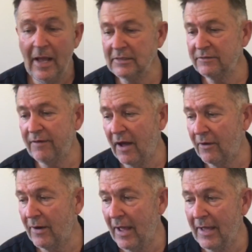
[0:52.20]
as
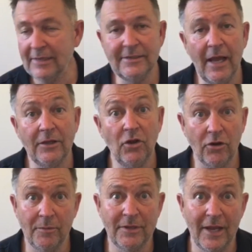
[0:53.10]
far as our
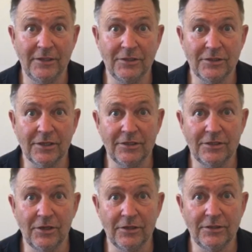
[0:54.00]
documentation is
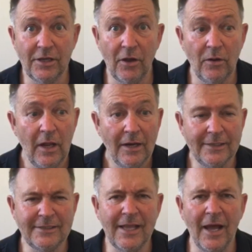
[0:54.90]
concerned. So
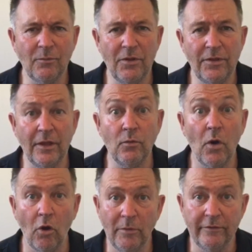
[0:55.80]
let's start with the
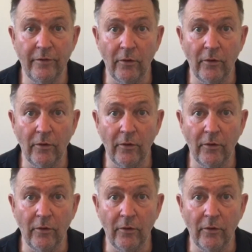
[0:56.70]
enrolment